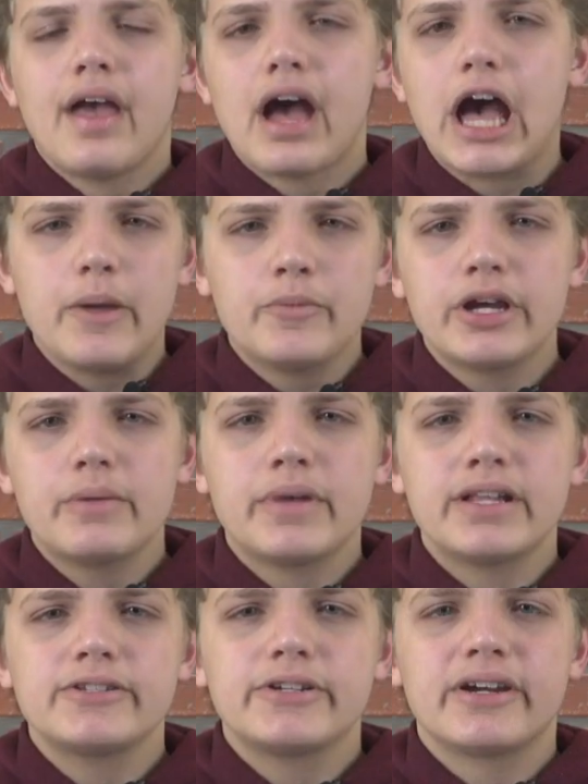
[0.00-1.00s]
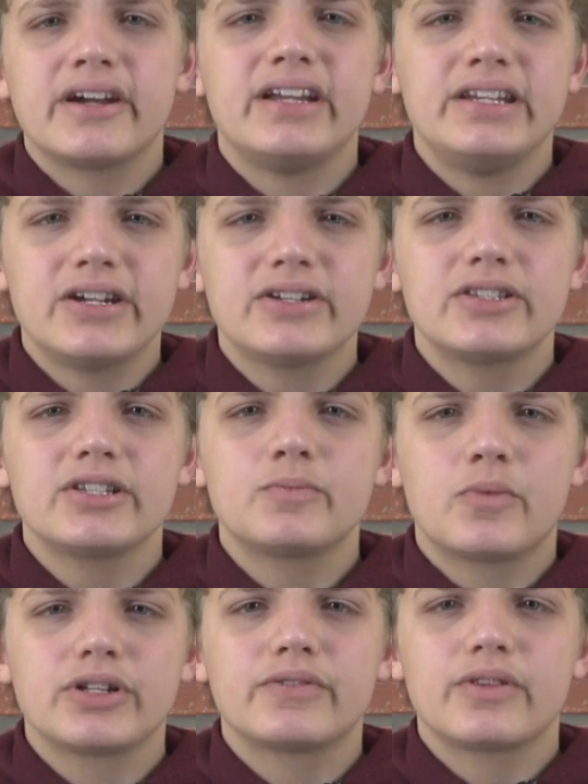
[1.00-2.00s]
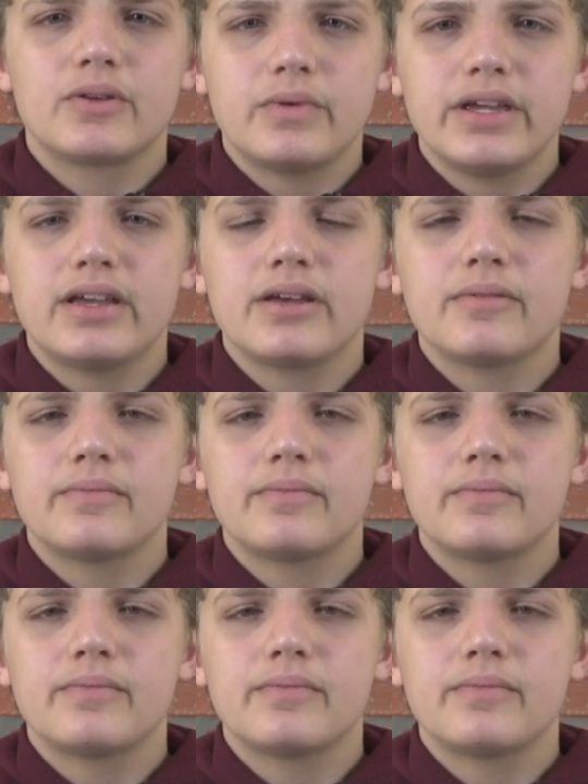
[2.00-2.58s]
I'm Grant Metzger, and here's the sports for the week.